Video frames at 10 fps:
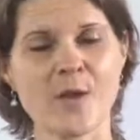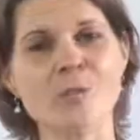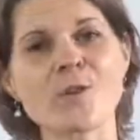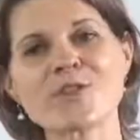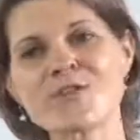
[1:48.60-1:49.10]

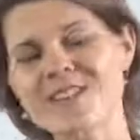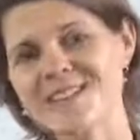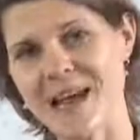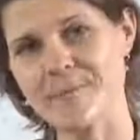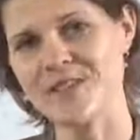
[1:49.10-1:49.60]
Once you've
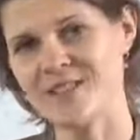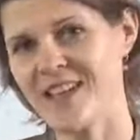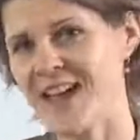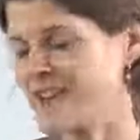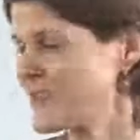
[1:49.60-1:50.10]
established
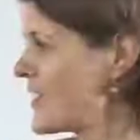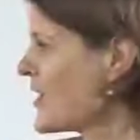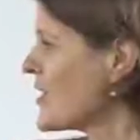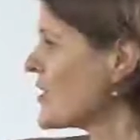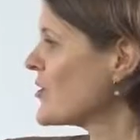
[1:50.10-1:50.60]
that,
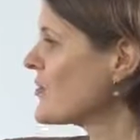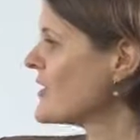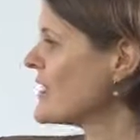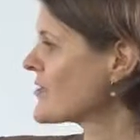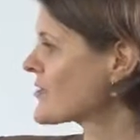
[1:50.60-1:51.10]
you
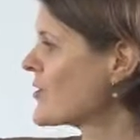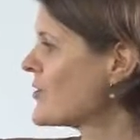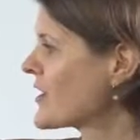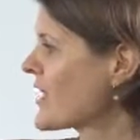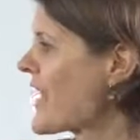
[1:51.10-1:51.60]
need to
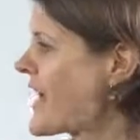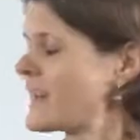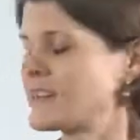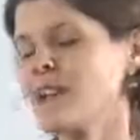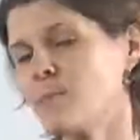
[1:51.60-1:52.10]
look
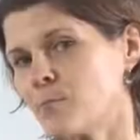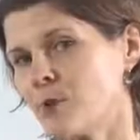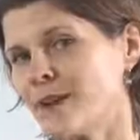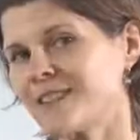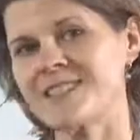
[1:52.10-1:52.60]
at
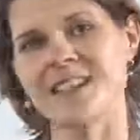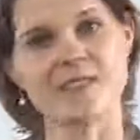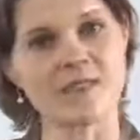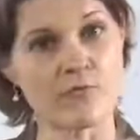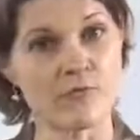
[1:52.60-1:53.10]

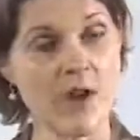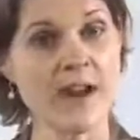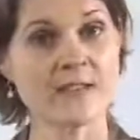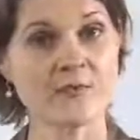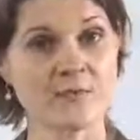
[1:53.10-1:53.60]
implementing the
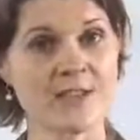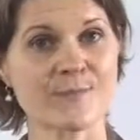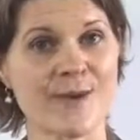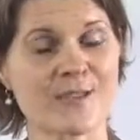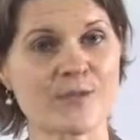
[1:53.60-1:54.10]
right
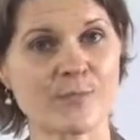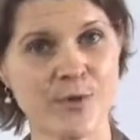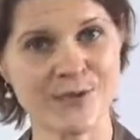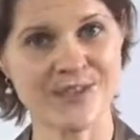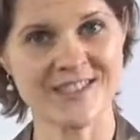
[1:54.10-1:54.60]
risk management
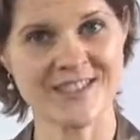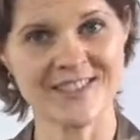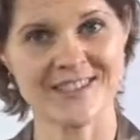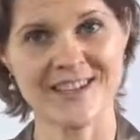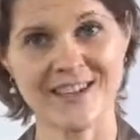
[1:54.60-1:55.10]

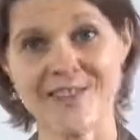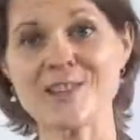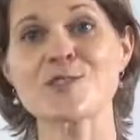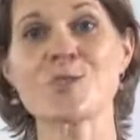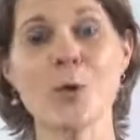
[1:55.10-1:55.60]
processes that
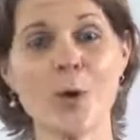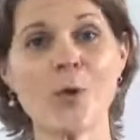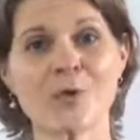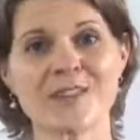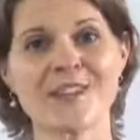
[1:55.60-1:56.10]

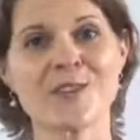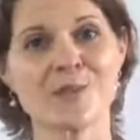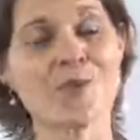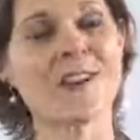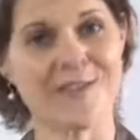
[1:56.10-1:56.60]
support
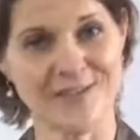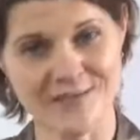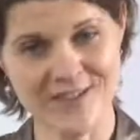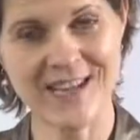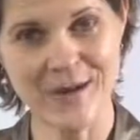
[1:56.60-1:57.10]
your level
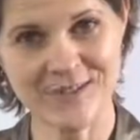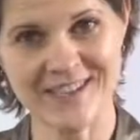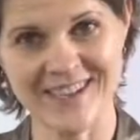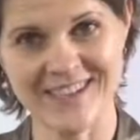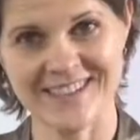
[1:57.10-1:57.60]
of risk
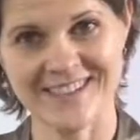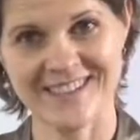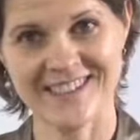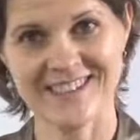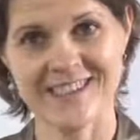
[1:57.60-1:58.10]
appetite.
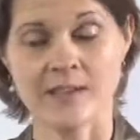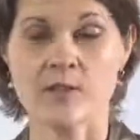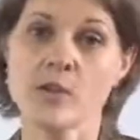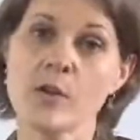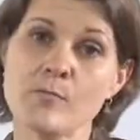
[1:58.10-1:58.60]

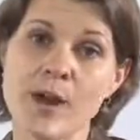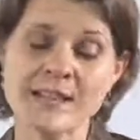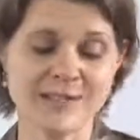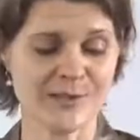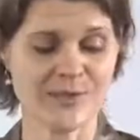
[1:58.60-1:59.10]
So in
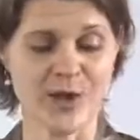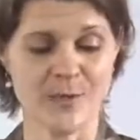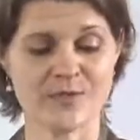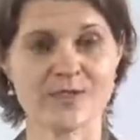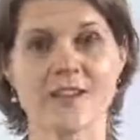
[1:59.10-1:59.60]
practical
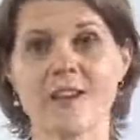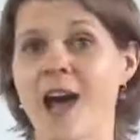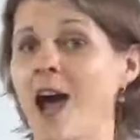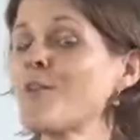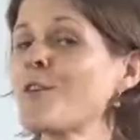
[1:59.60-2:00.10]
terms,
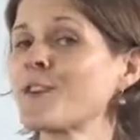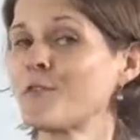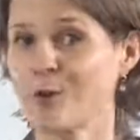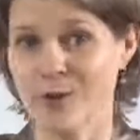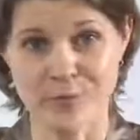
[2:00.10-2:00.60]
how often are
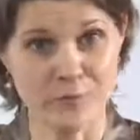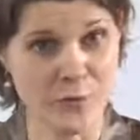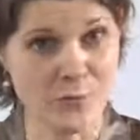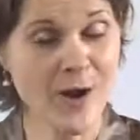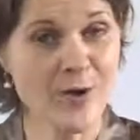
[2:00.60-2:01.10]
we going to
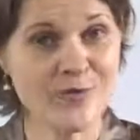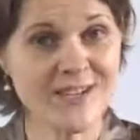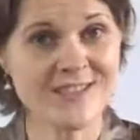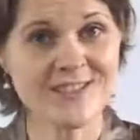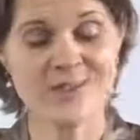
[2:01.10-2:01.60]
review our
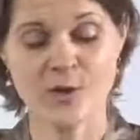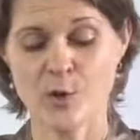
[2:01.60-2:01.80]
risks?